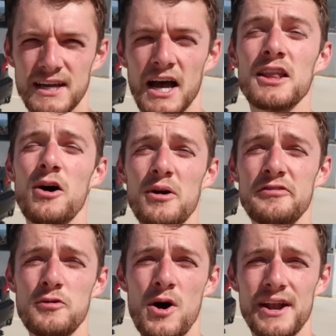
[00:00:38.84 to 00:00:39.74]
Hello
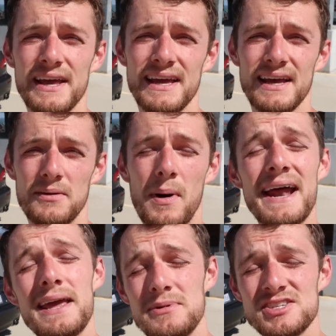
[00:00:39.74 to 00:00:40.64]
everyone,
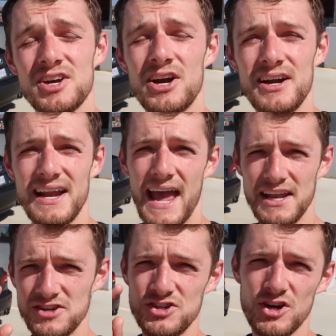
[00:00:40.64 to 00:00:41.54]
my name is Kurt
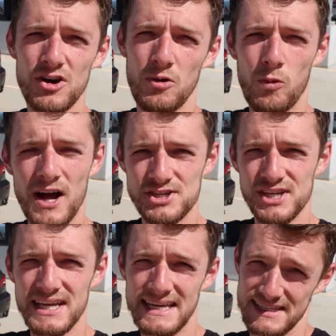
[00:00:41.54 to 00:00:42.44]
and you're
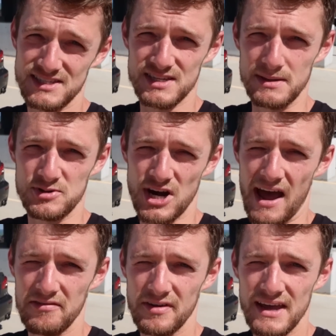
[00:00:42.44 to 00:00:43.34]
watching Eat Sleep
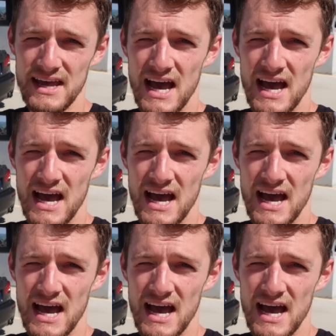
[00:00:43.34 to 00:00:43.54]
Drive.